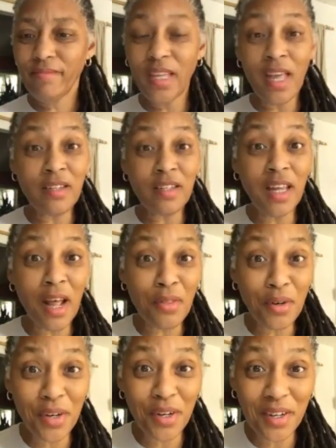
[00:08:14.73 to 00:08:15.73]
get
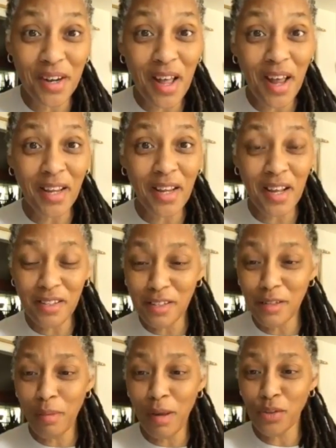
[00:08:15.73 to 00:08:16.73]
together, I guess is
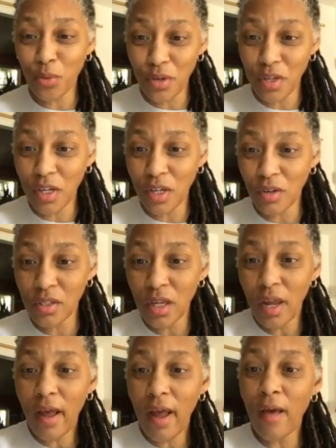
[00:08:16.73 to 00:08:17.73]
the best word to use,
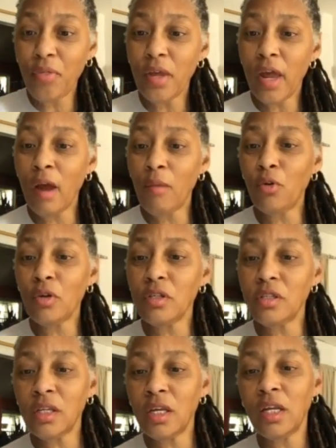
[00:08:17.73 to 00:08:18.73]
at the Emerald
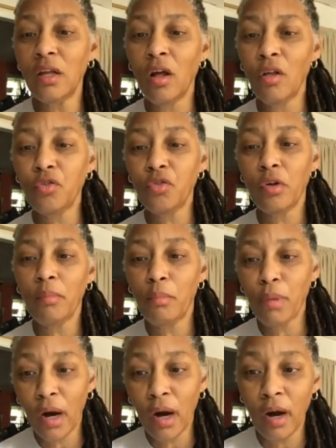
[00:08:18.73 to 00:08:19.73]
City Ultra
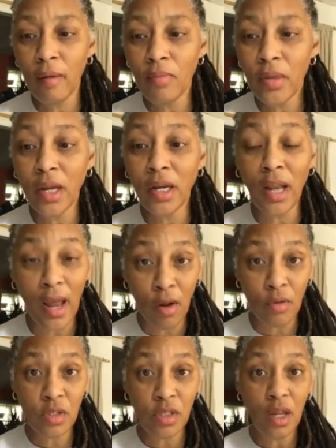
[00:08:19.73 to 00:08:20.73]
Bar and
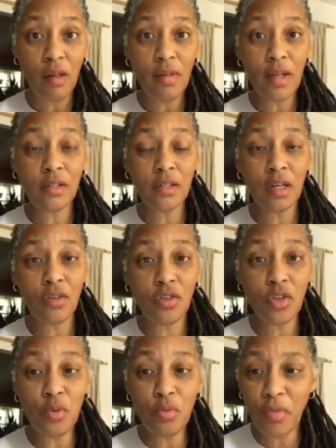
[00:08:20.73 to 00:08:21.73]
Lounge. That's at
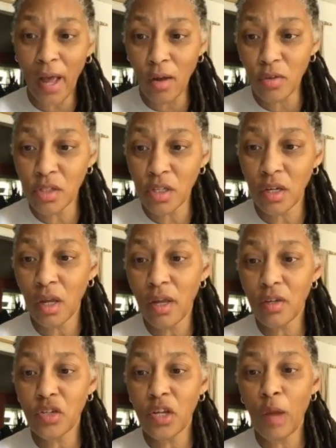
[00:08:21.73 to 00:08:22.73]
2000
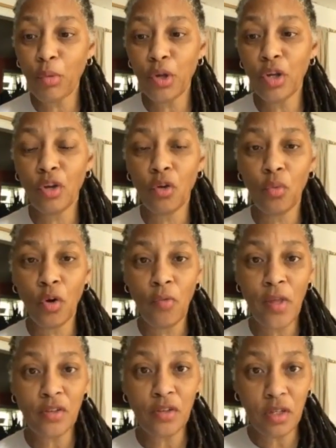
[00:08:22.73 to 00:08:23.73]
Chapel Hill Road.
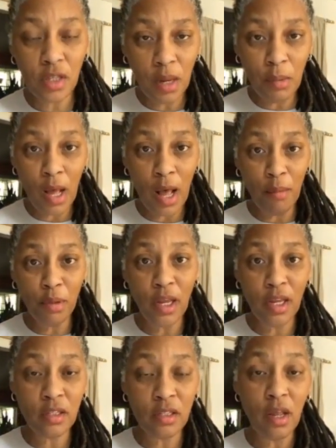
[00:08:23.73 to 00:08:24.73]
That's the same
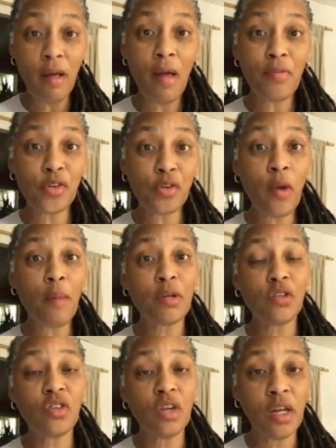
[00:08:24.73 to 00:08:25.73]
complex that the Scrap
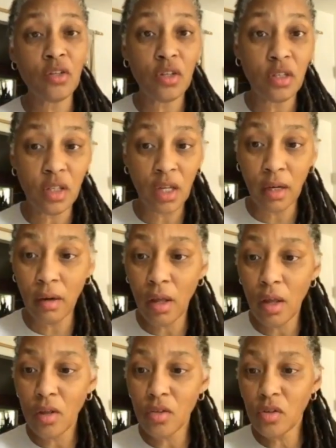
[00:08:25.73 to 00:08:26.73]
Exchange is in.
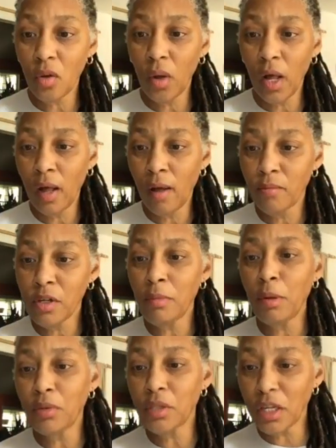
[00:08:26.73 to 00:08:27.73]
So some
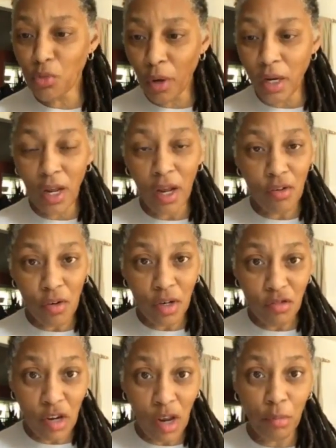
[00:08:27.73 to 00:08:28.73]
people say 2000
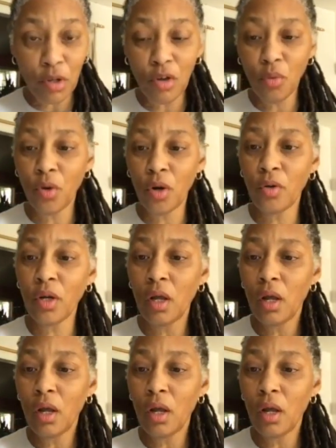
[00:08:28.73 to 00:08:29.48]
Chapel Hill Road.